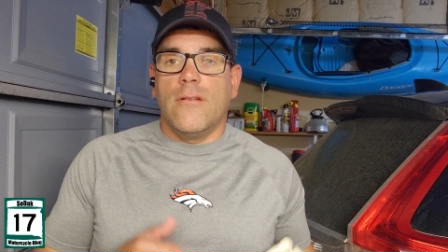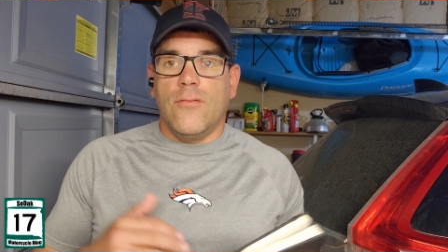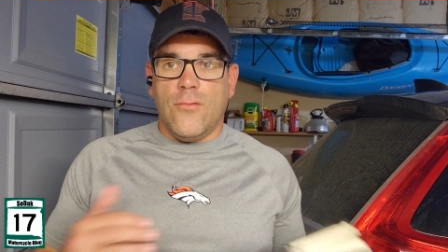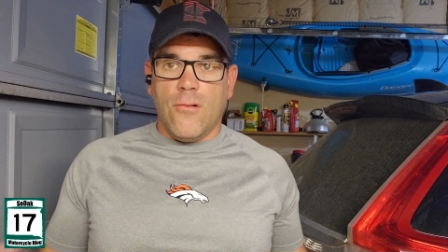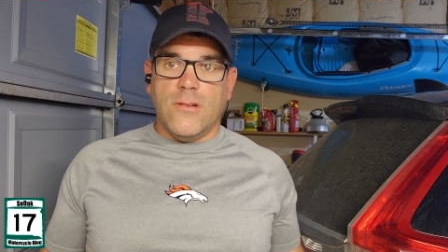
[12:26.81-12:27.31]

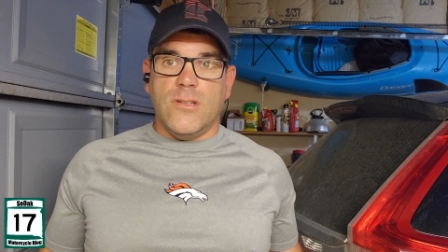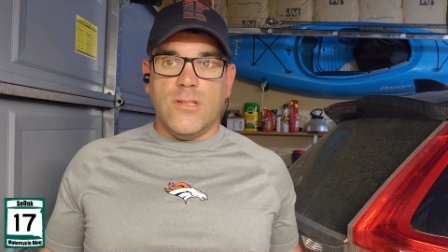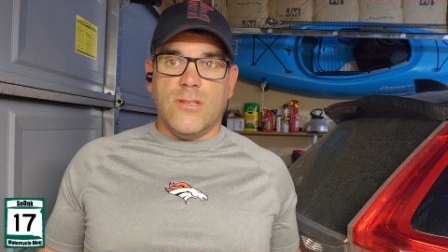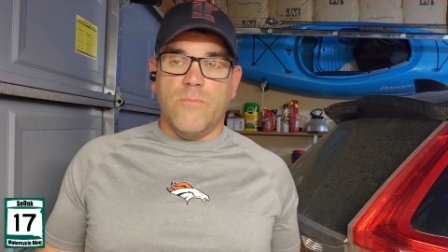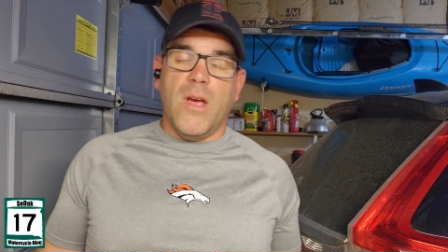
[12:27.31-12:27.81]

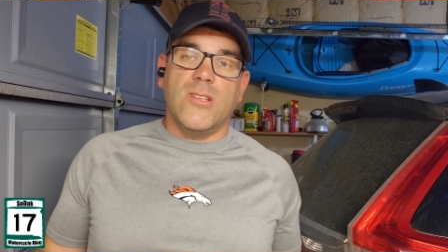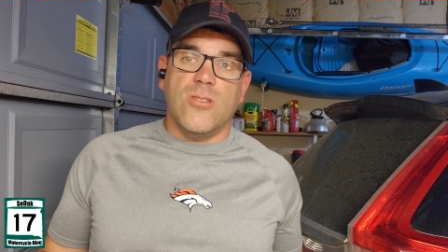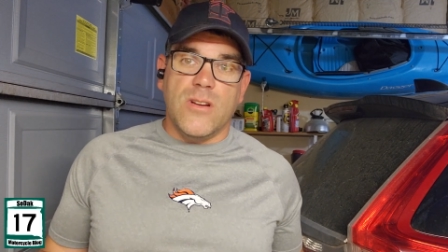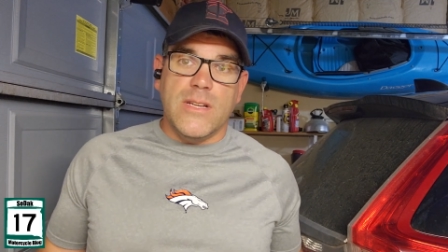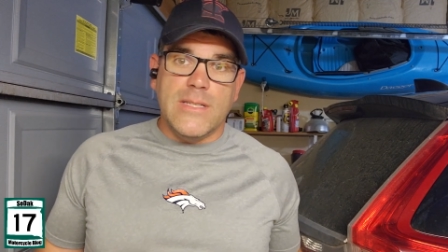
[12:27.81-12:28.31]
Sturgis Main
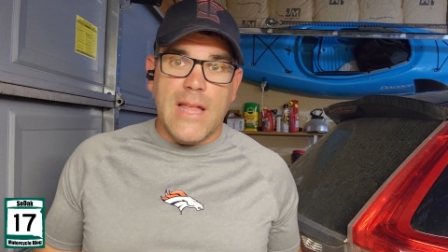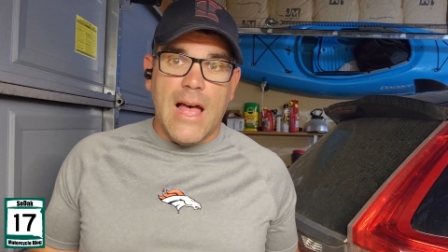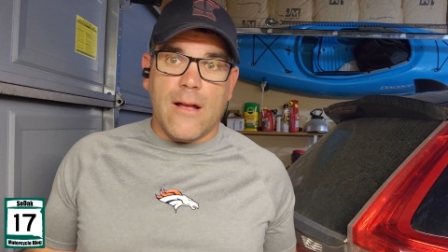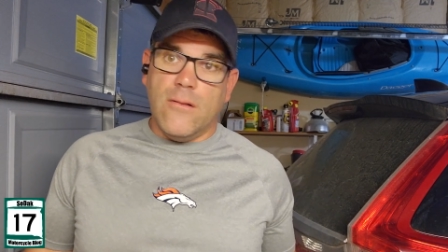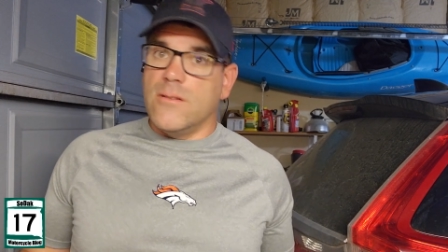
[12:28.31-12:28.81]
Street does
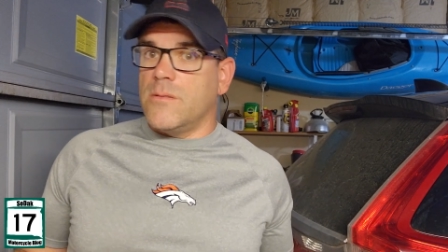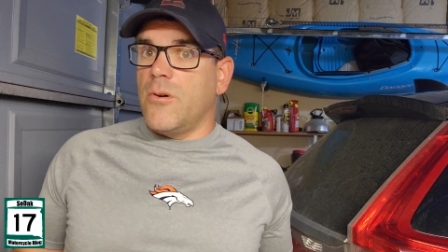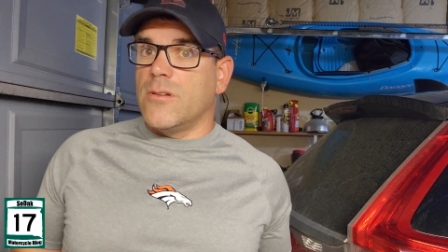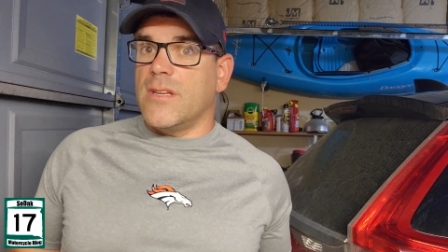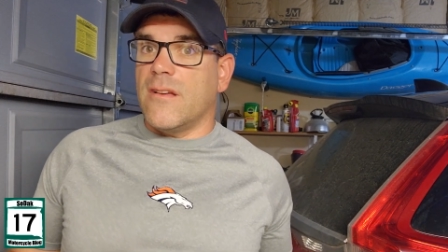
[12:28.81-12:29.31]
not close the
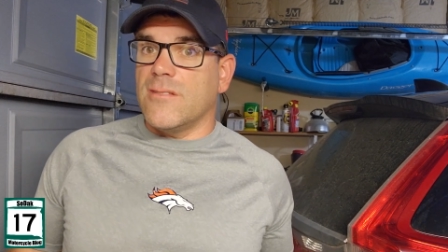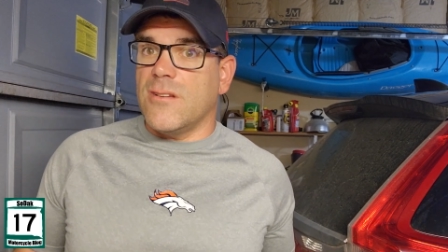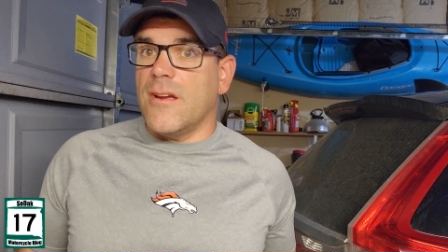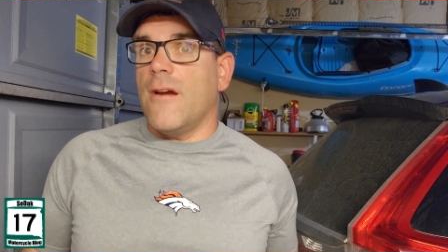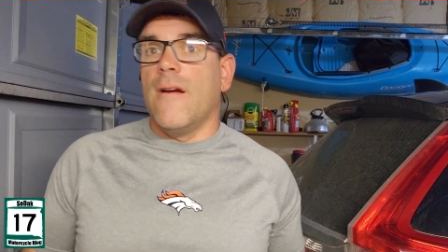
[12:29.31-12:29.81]
motorcycles
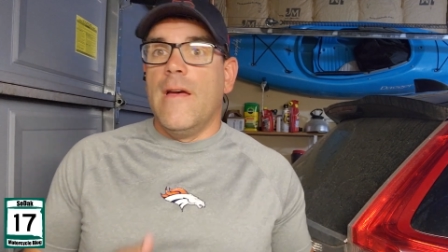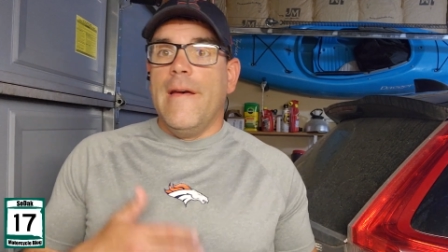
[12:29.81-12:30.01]
all year.